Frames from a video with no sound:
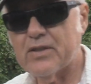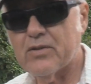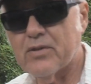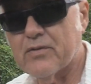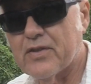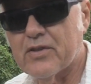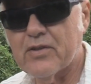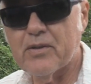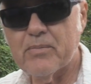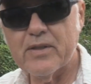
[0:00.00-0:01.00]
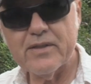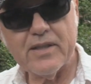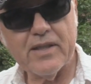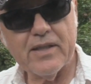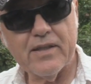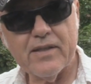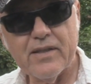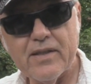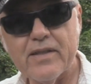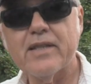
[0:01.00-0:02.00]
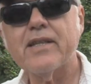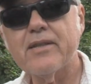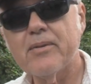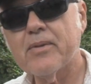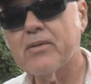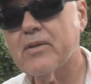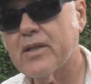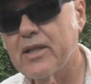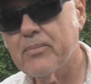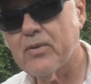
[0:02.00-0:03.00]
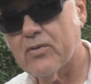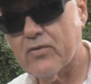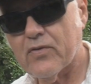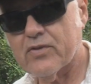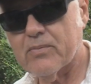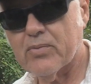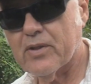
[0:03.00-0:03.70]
So if you know anybody's got anything like that, you might want to keep those for some